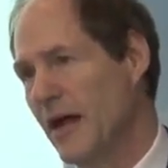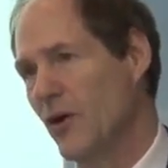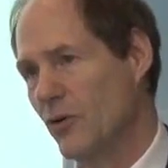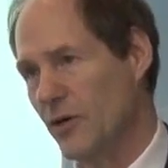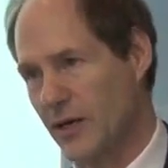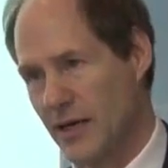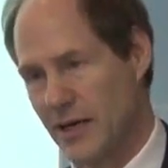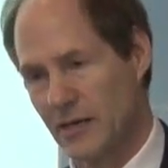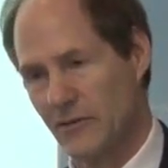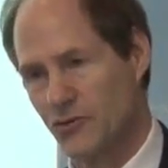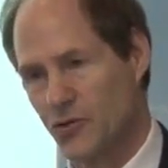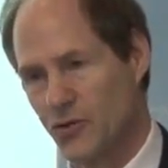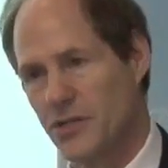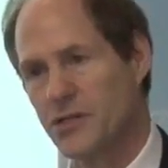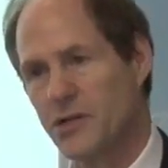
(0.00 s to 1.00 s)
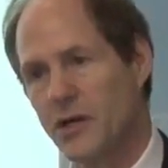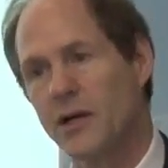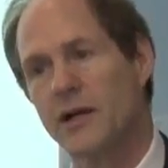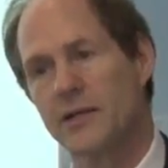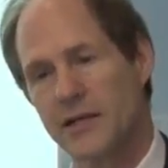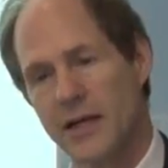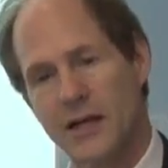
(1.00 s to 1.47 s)
or a kind of choice
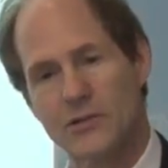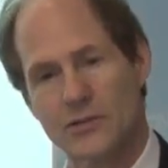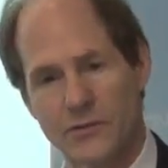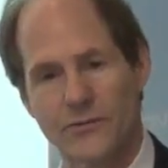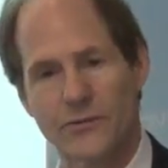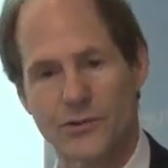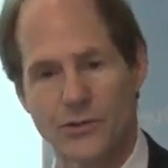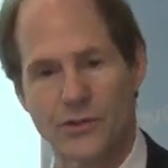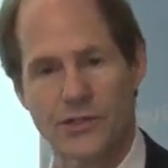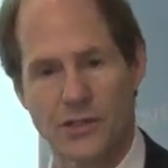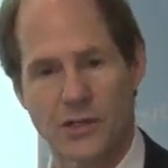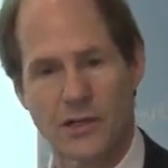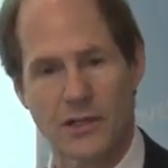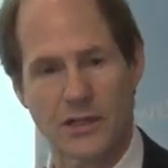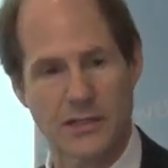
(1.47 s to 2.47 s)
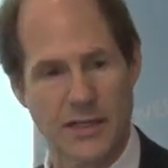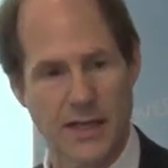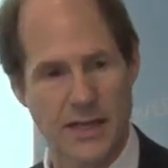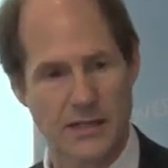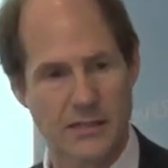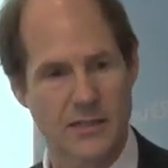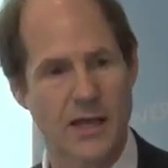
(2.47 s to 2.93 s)
architecture for choice
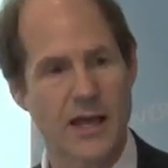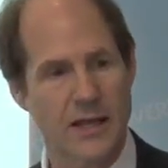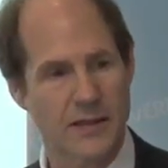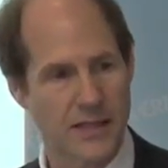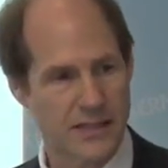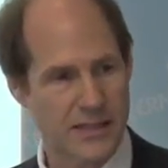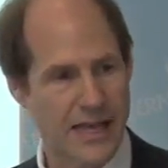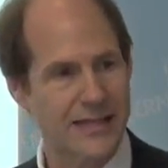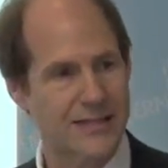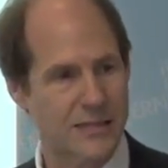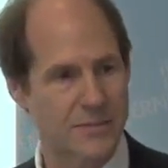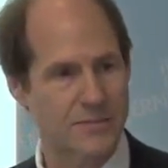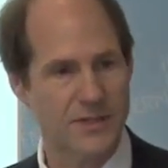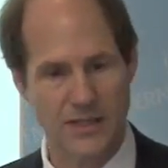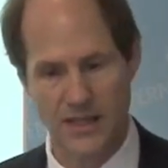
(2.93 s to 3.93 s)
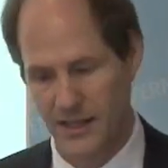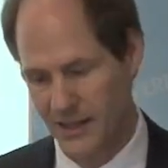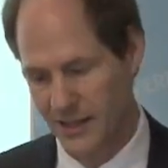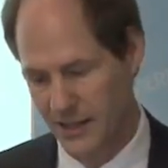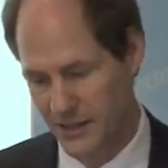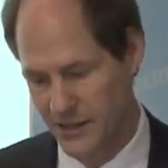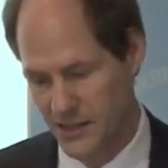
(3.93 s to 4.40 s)
architects that gets them
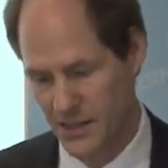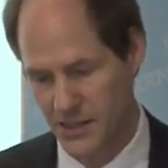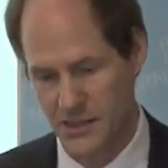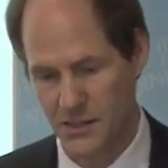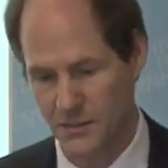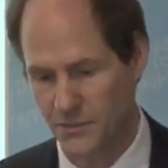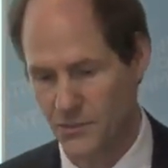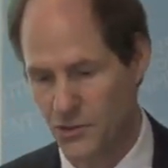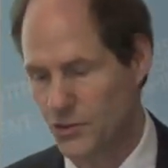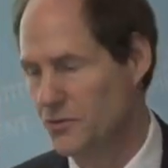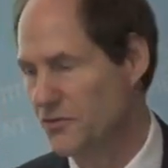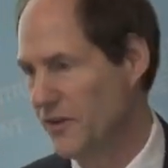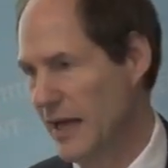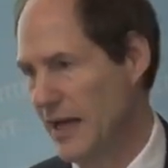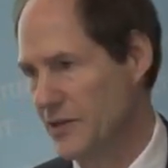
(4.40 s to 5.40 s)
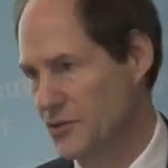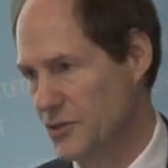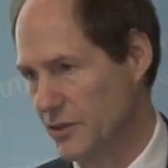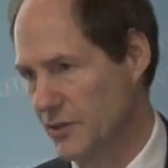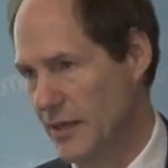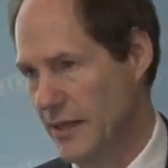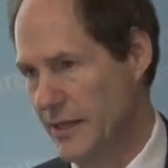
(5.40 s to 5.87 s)
thinking in system 2
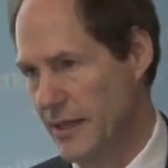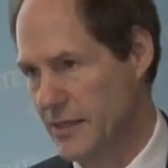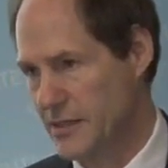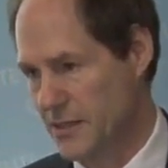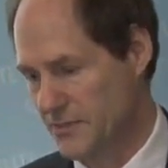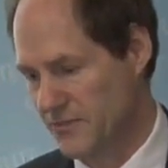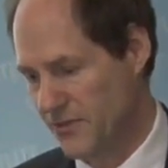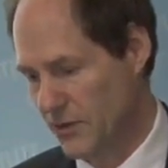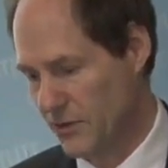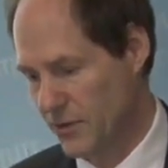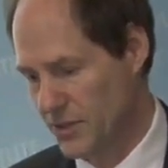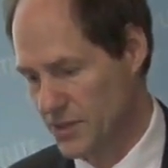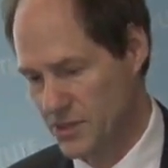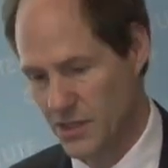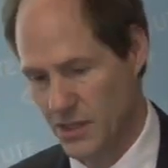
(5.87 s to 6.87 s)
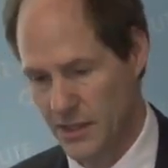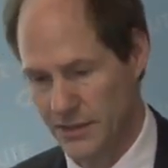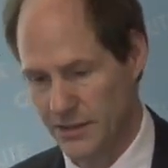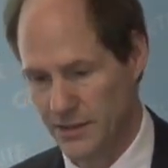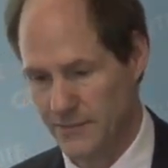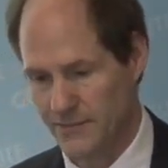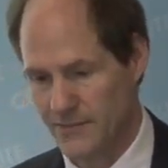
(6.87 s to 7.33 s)
fashion, gets them focused
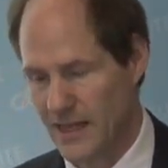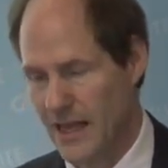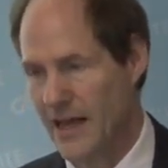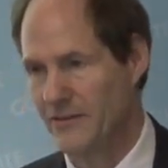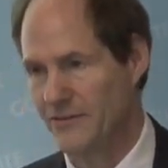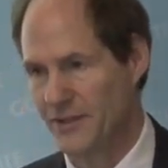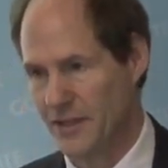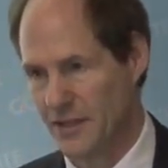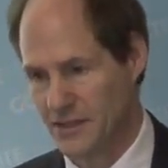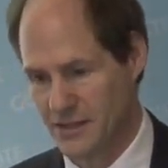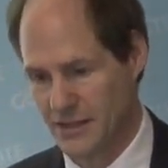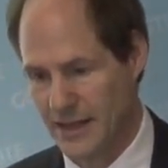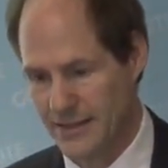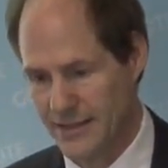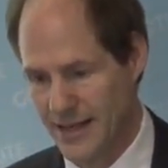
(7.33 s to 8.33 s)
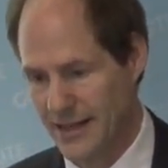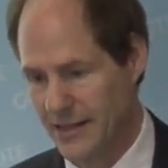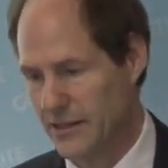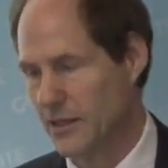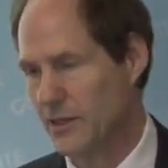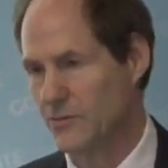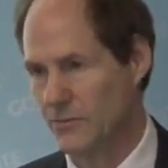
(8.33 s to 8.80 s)
on evidence and
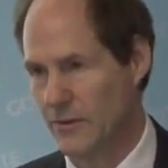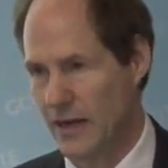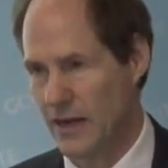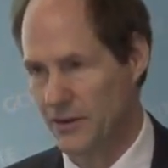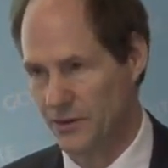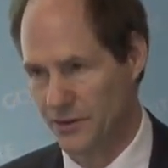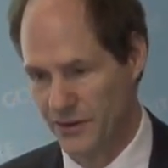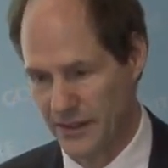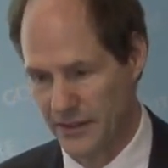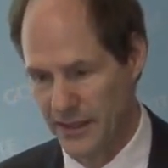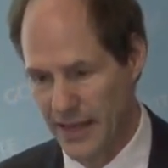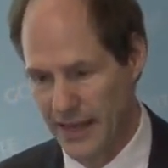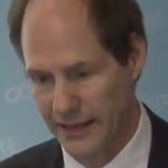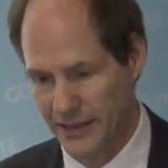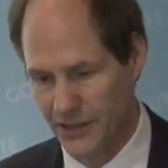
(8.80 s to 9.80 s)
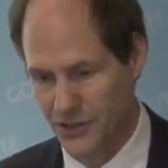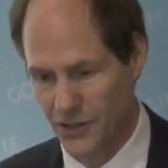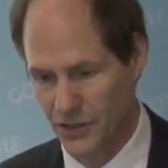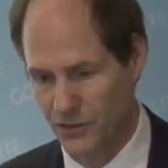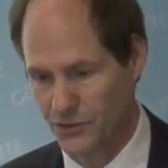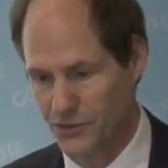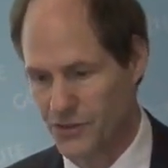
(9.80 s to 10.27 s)
data rather than
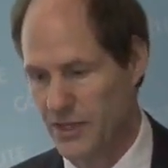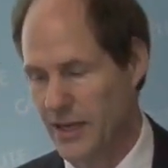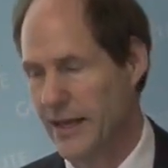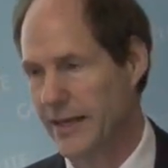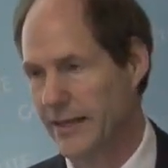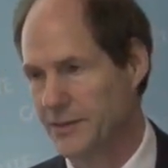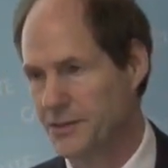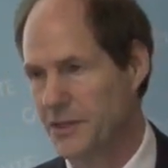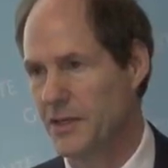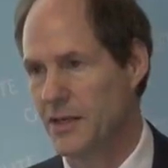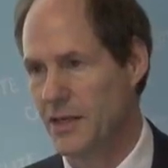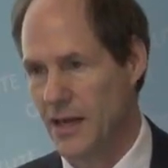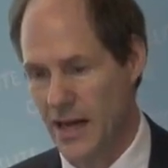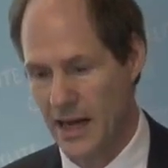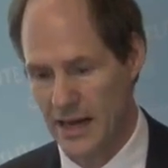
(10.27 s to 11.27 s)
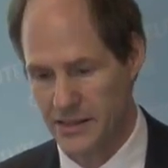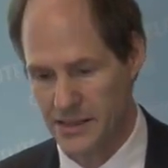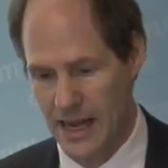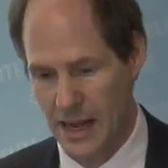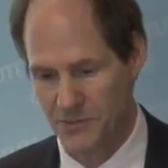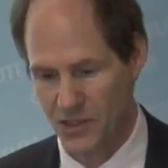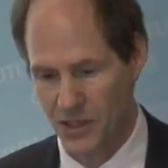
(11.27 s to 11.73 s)
anecdotes and
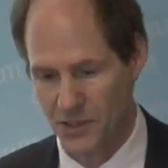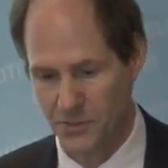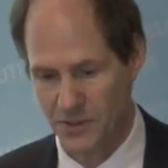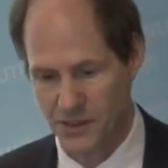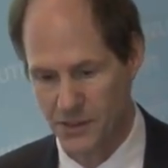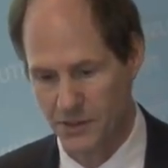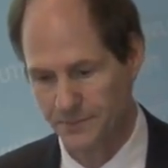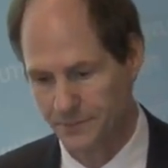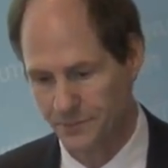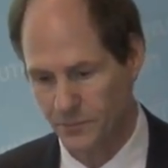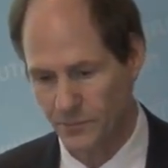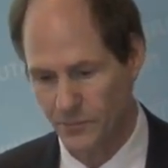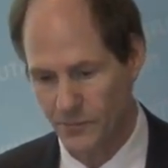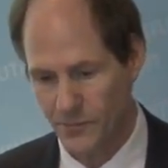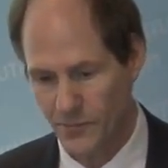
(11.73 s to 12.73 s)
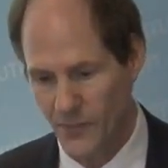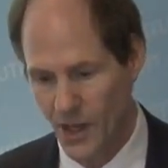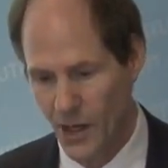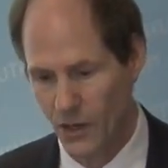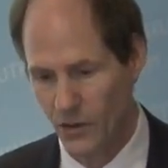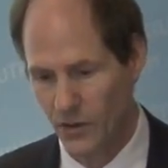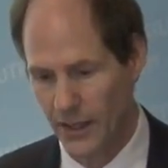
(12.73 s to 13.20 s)
snap judgments.
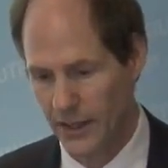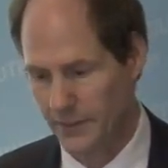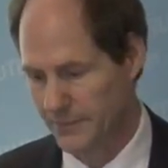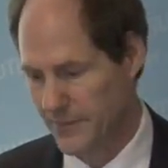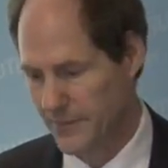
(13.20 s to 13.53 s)
Okay.